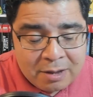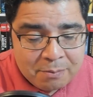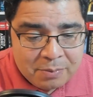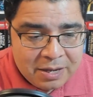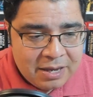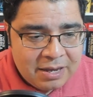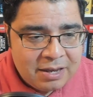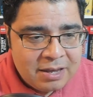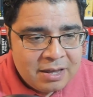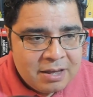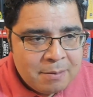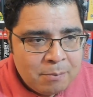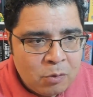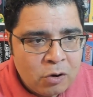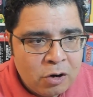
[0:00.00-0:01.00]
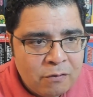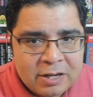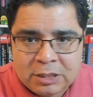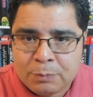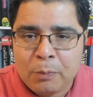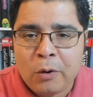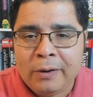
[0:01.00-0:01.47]
be more of a
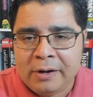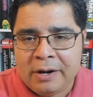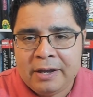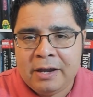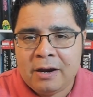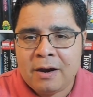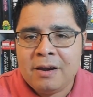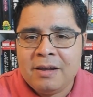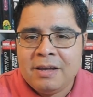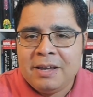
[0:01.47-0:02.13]
spoiler here.